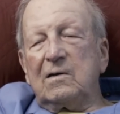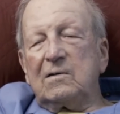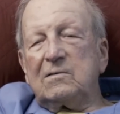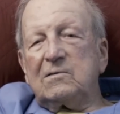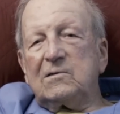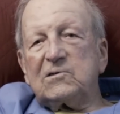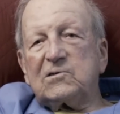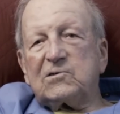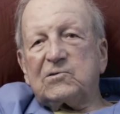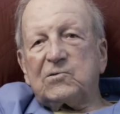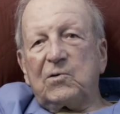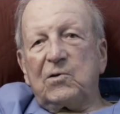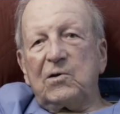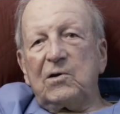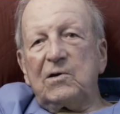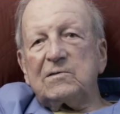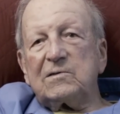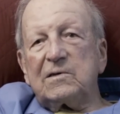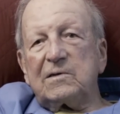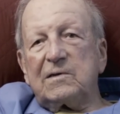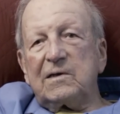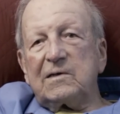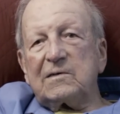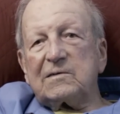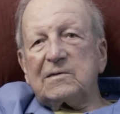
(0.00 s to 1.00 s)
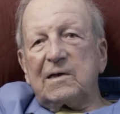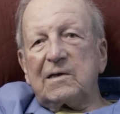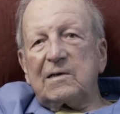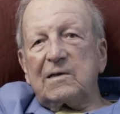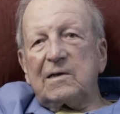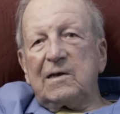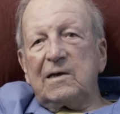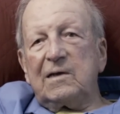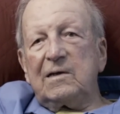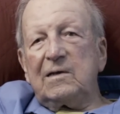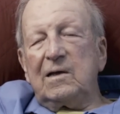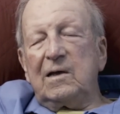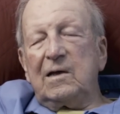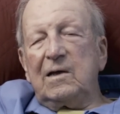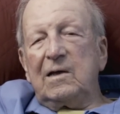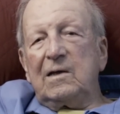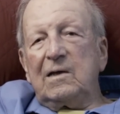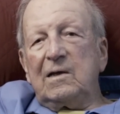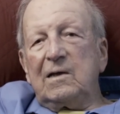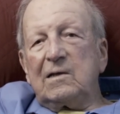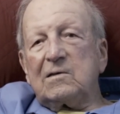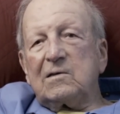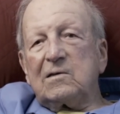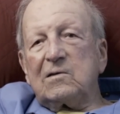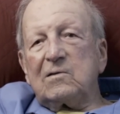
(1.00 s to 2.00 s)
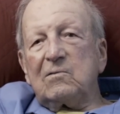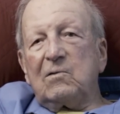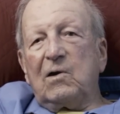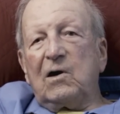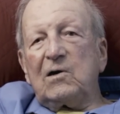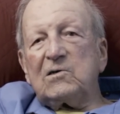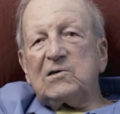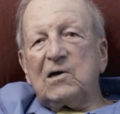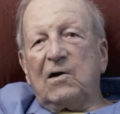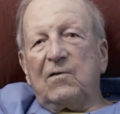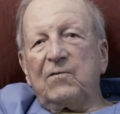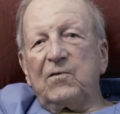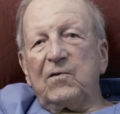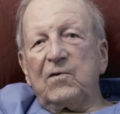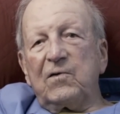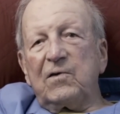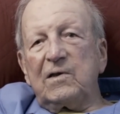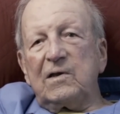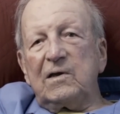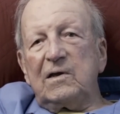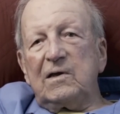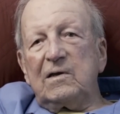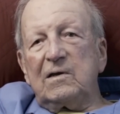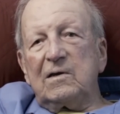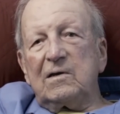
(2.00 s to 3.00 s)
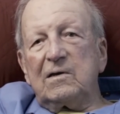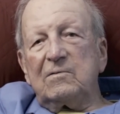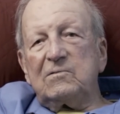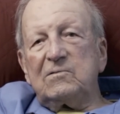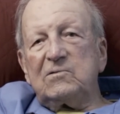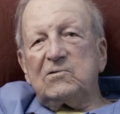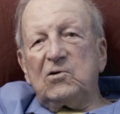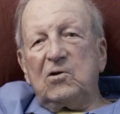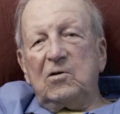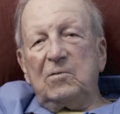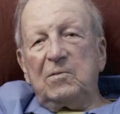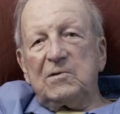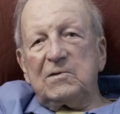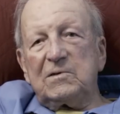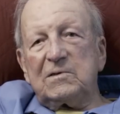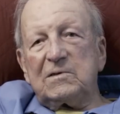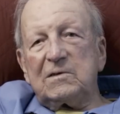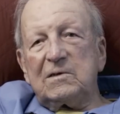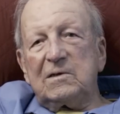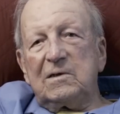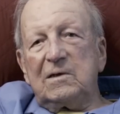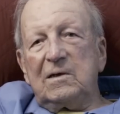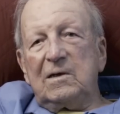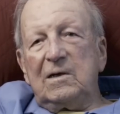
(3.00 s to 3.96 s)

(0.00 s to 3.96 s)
destroyers and things like that, to watch out for the Germans.